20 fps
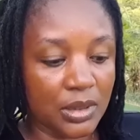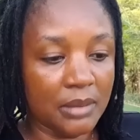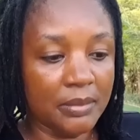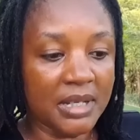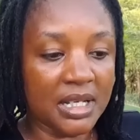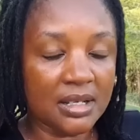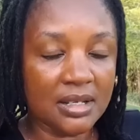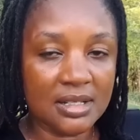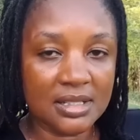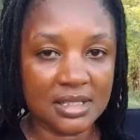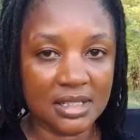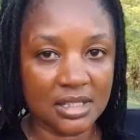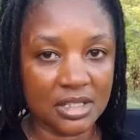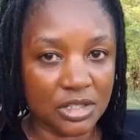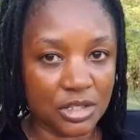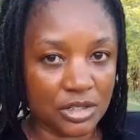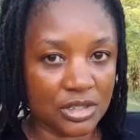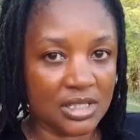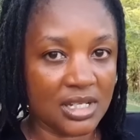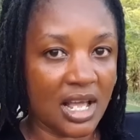because it
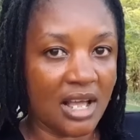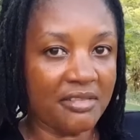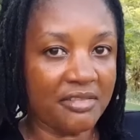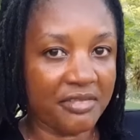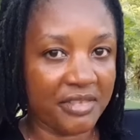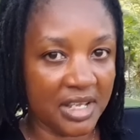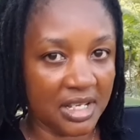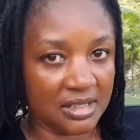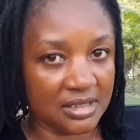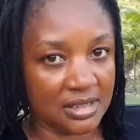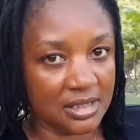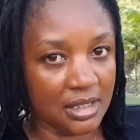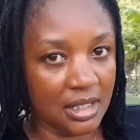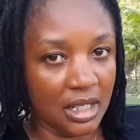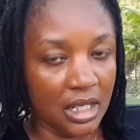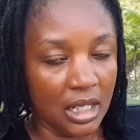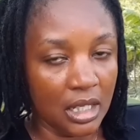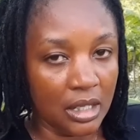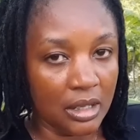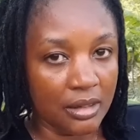does affect
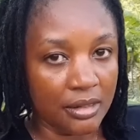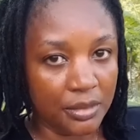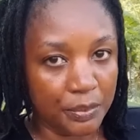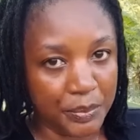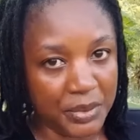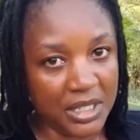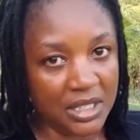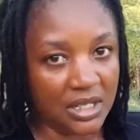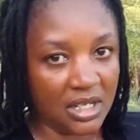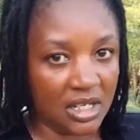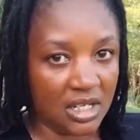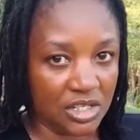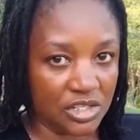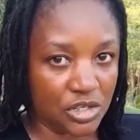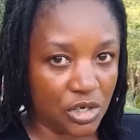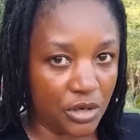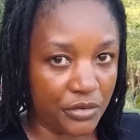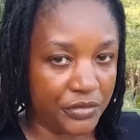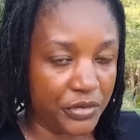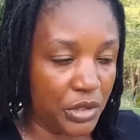the pH
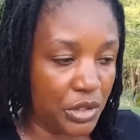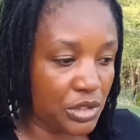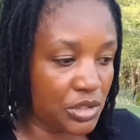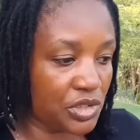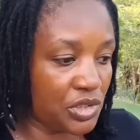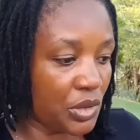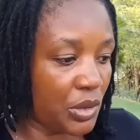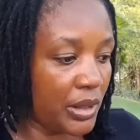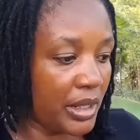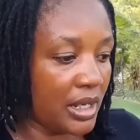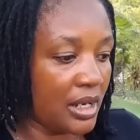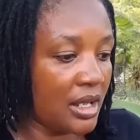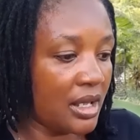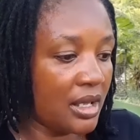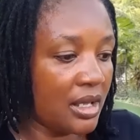of your soil.